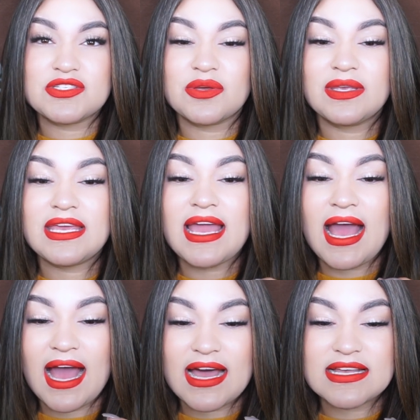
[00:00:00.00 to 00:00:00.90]
So he
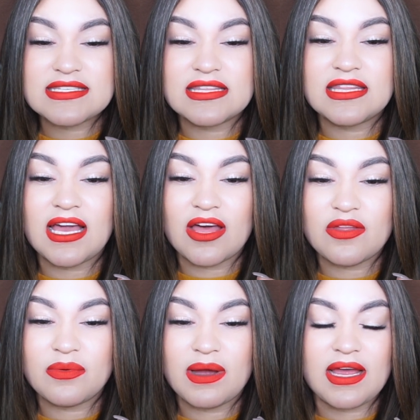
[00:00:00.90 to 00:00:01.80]
has the
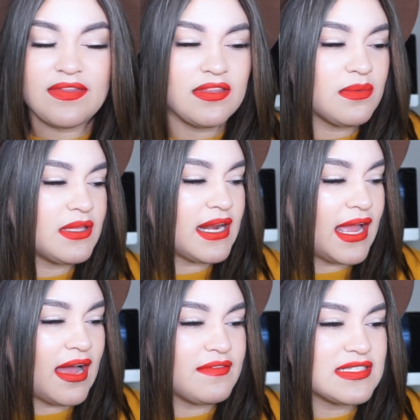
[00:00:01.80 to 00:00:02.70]
other one, I think the one that I
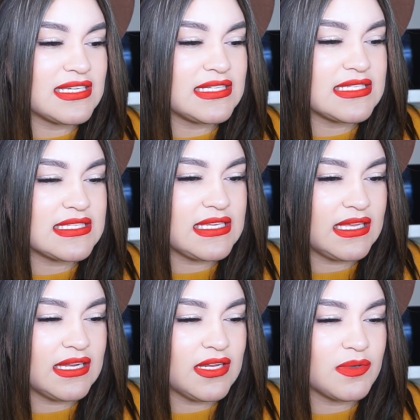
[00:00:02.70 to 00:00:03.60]
have is
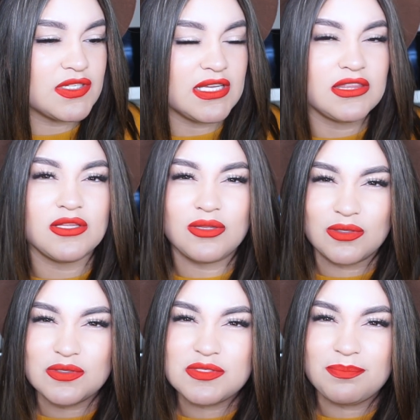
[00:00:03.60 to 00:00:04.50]
Conceited, which is like the
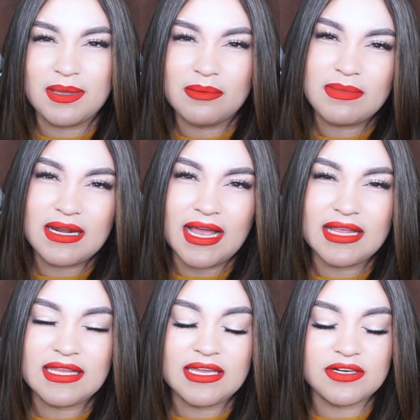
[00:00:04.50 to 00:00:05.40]
loose pigment
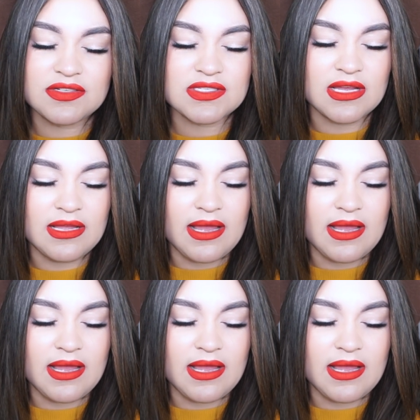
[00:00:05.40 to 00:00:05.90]
highlighters.